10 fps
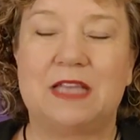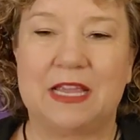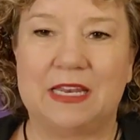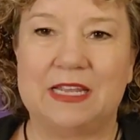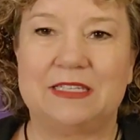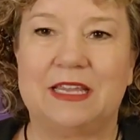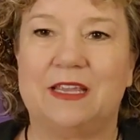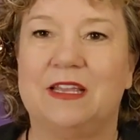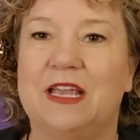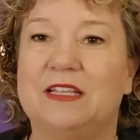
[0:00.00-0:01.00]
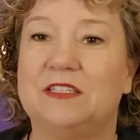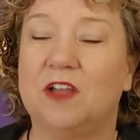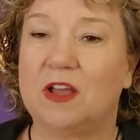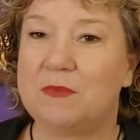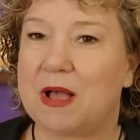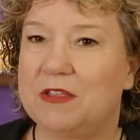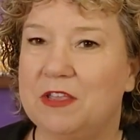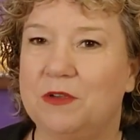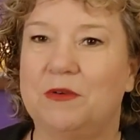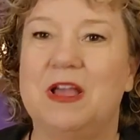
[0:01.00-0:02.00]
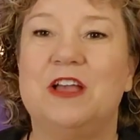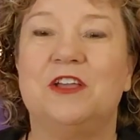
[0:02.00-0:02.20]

take it easy. It's not about you.